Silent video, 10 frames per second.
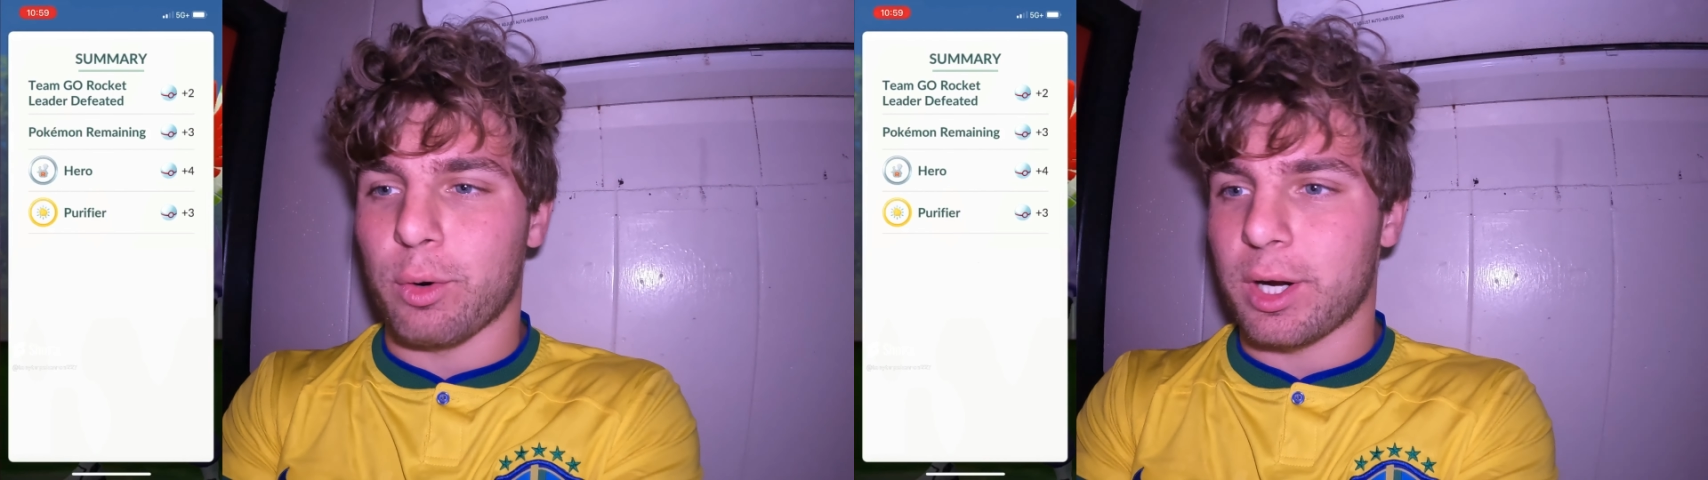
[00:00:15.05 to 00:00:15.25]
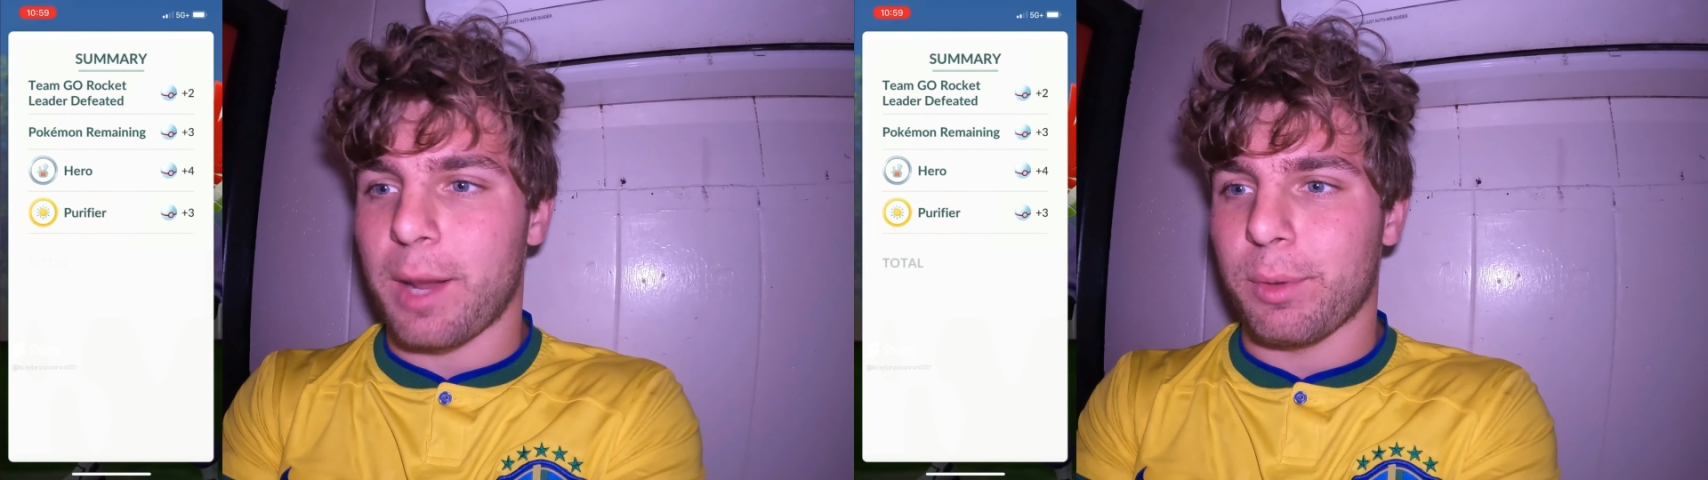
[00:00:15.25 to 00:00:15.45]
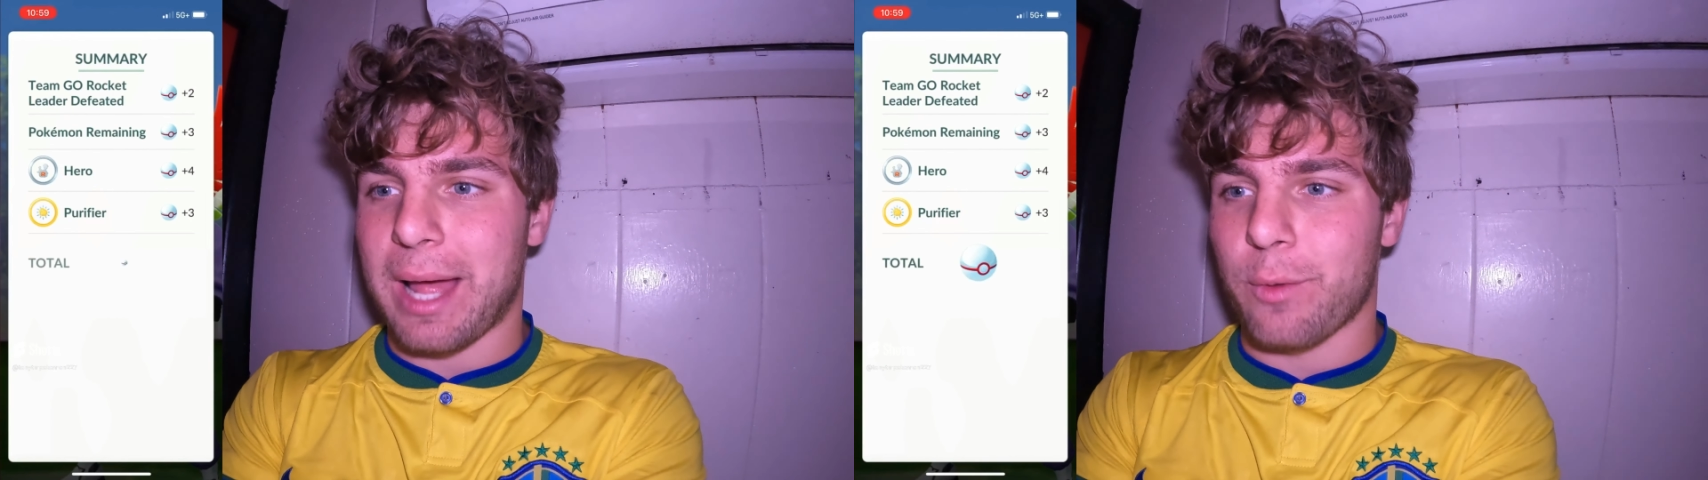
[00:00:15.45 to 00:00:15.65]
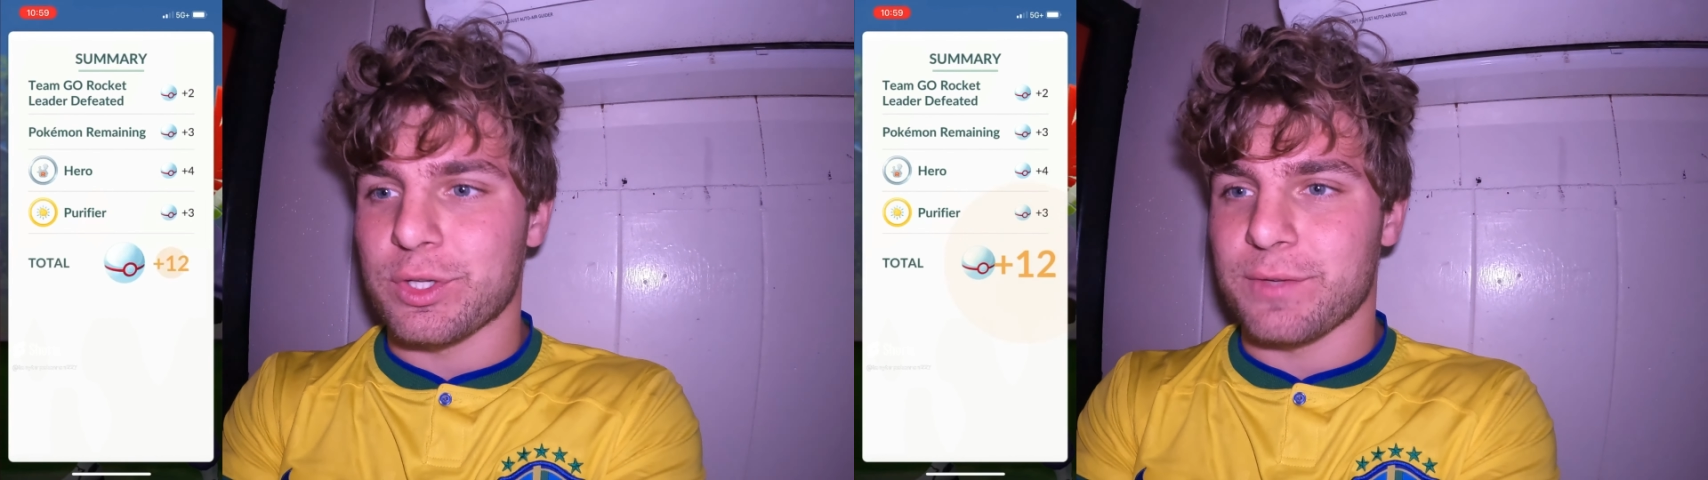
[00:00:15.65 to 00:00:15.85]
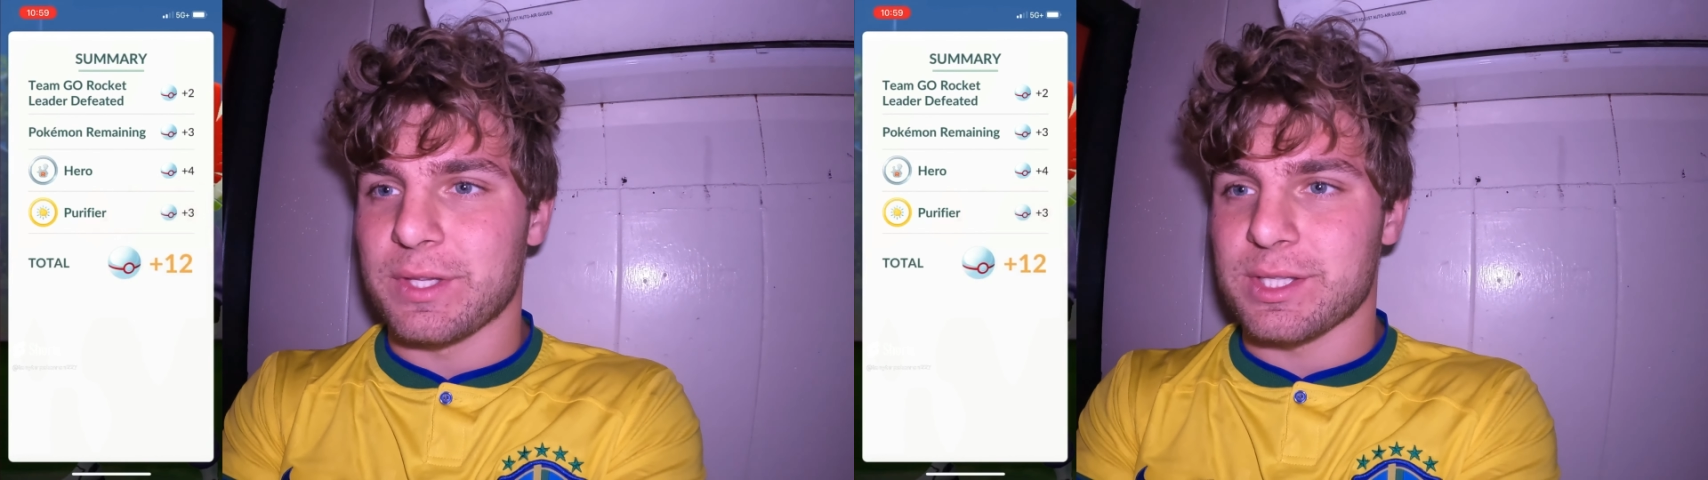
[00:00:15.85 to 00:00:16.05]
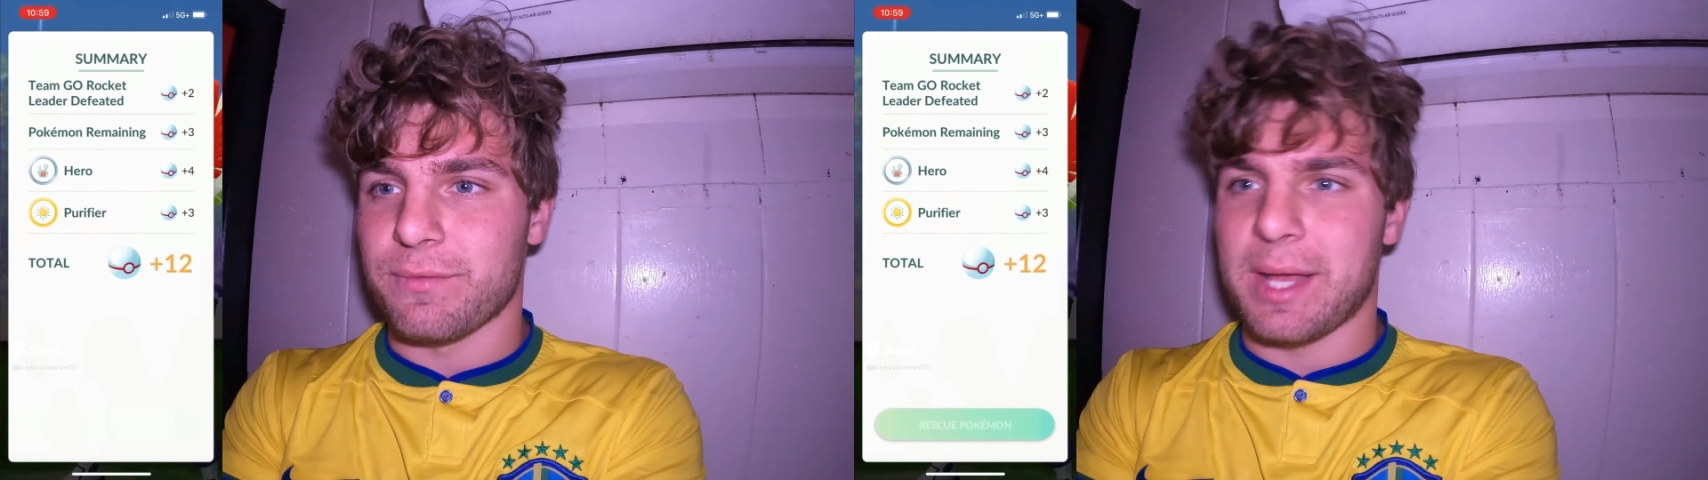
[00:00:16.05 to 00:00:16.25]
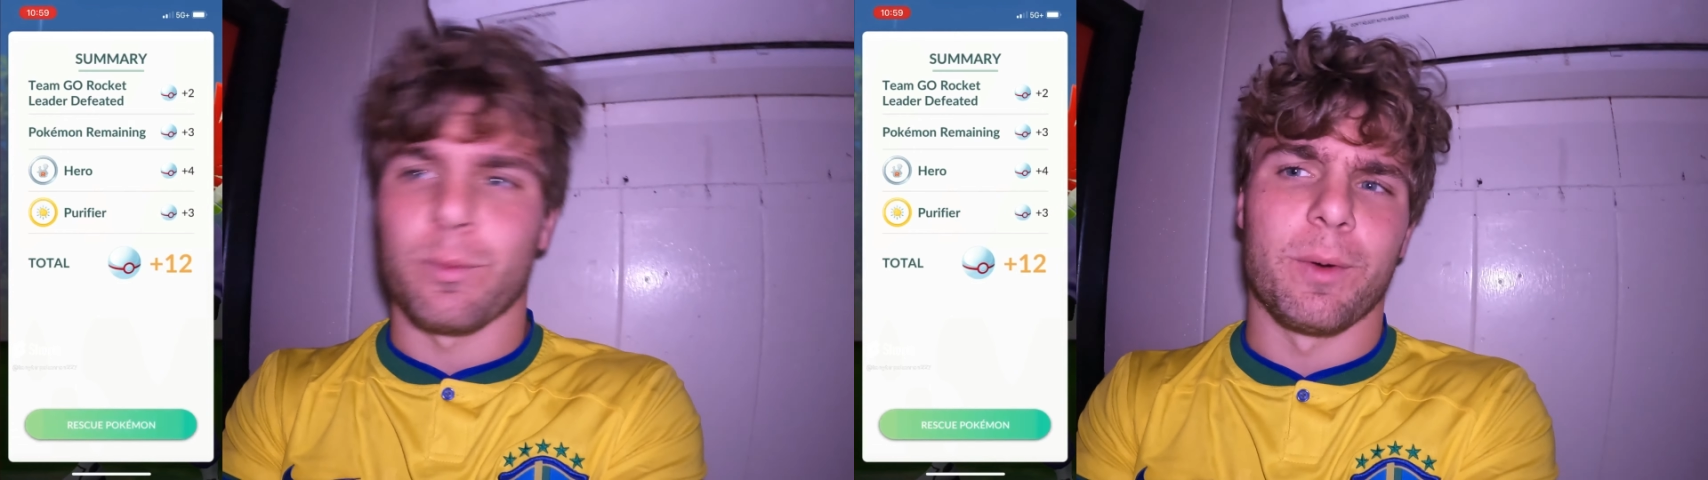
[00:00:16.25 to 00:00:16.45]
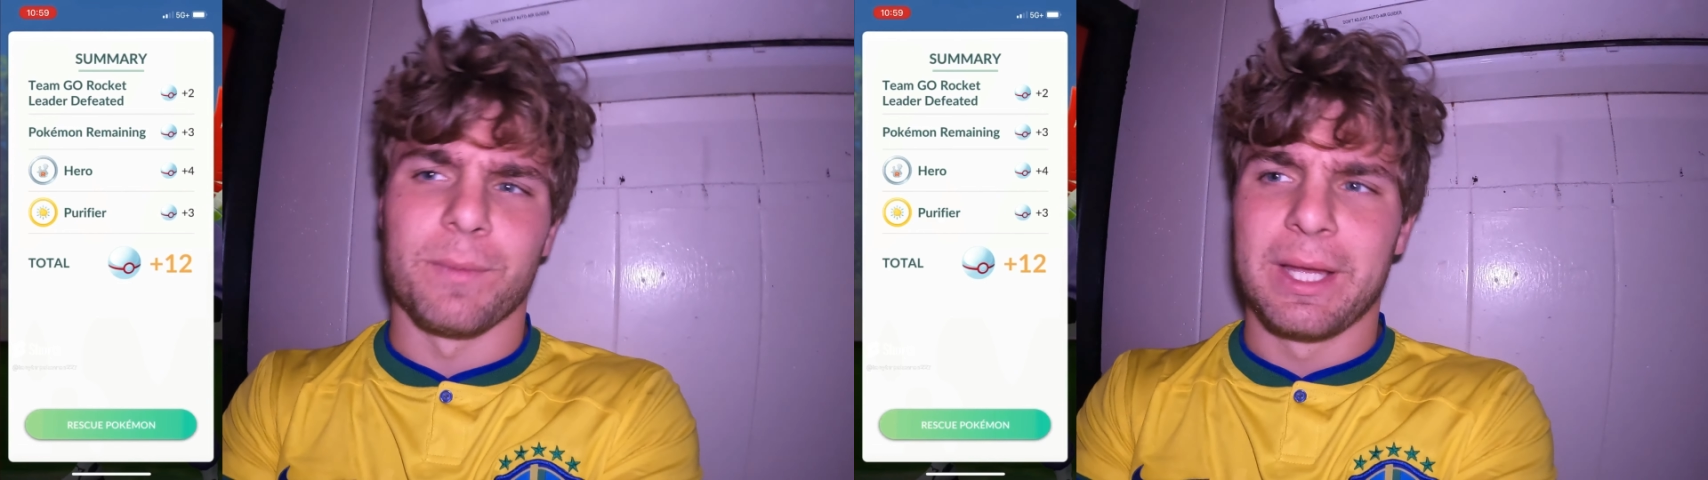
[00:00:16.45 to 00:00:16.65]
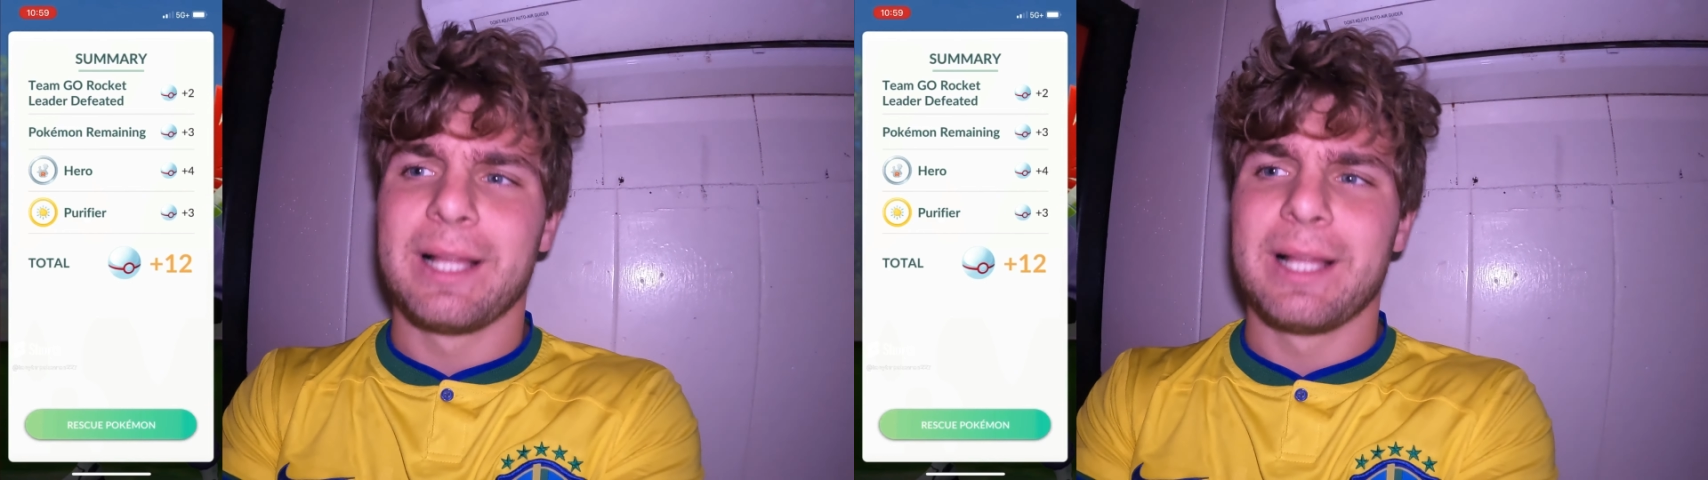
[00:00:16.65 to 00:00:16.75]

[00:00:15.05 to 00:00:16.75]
couple hours of this event, well,